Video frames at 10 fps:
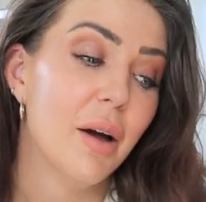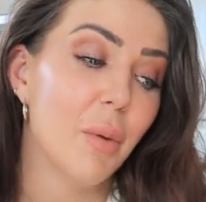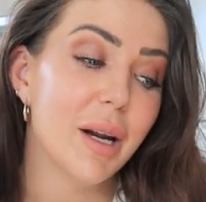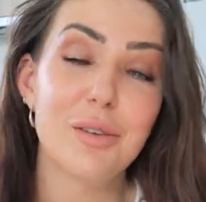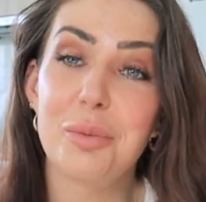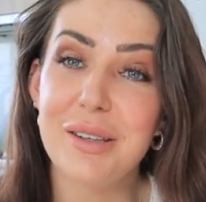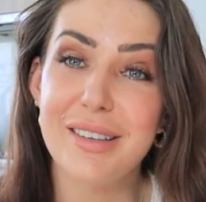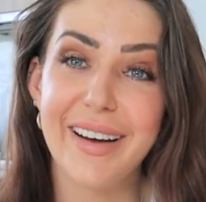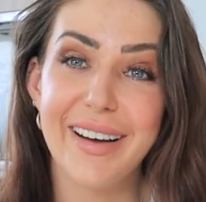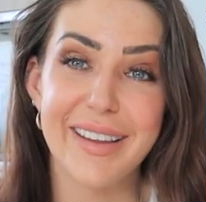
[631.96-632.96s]
when it's
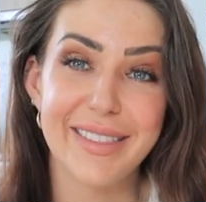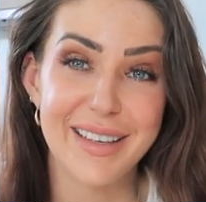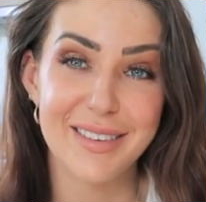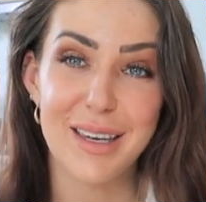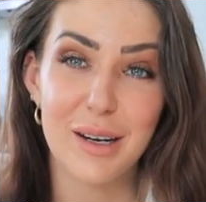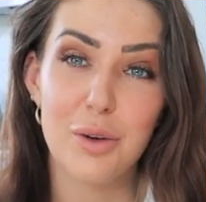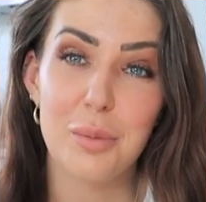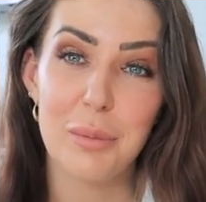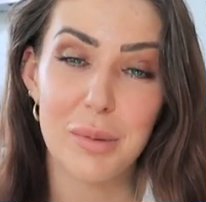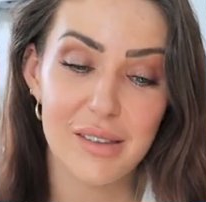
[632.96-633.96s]
winter and things get a
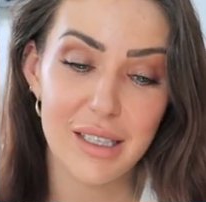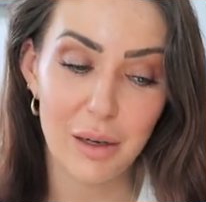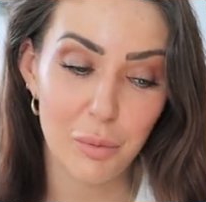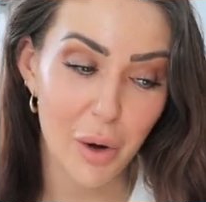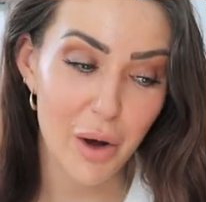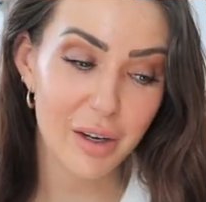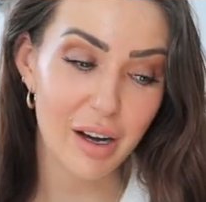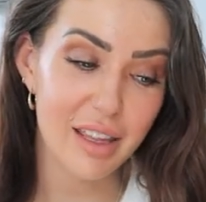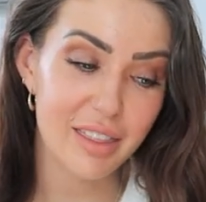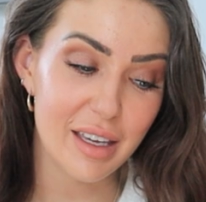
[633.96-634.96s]
little bit busy at work,
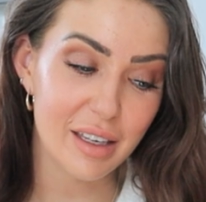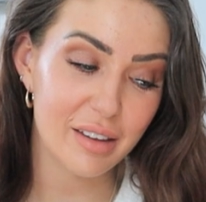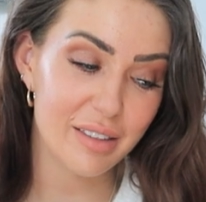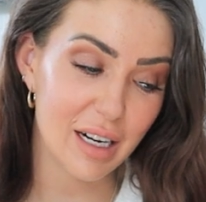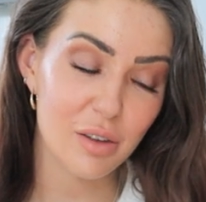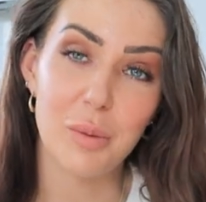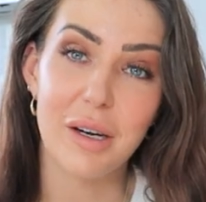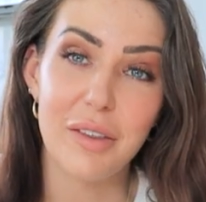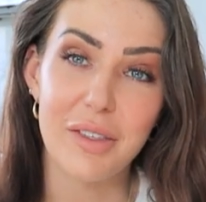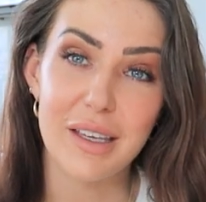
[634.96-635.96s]
I think that is
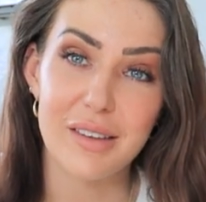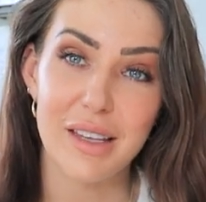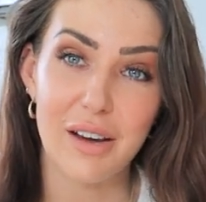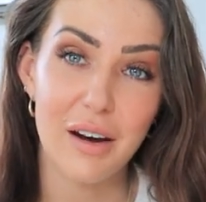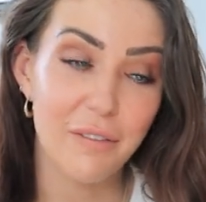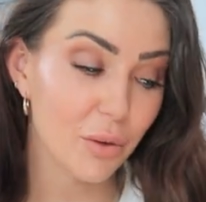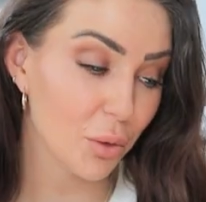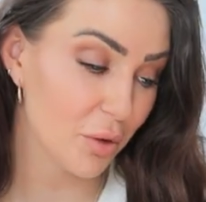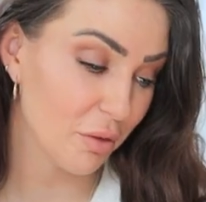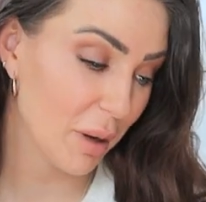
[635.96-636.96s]
one of the things that kind of
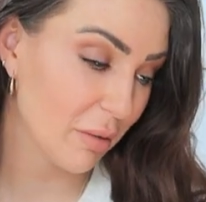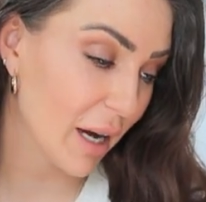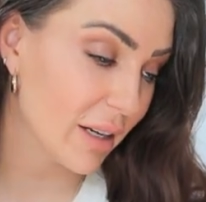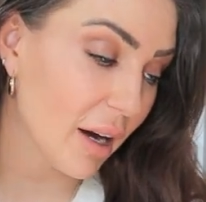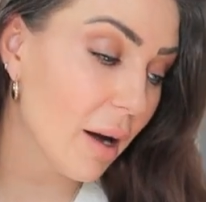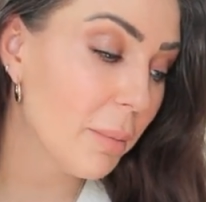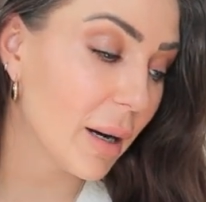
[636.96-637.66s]
falls off my radar.